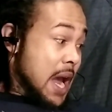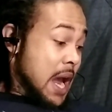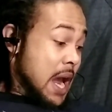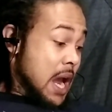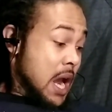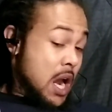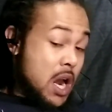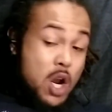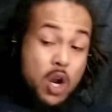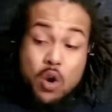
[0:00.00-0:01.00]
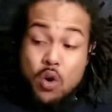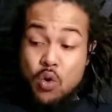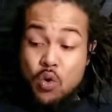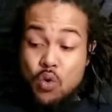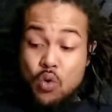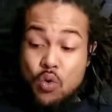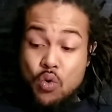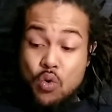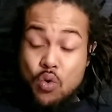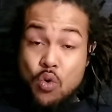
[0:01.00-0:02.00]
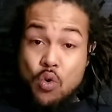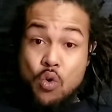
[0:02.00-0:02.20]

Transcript: (no one is talking)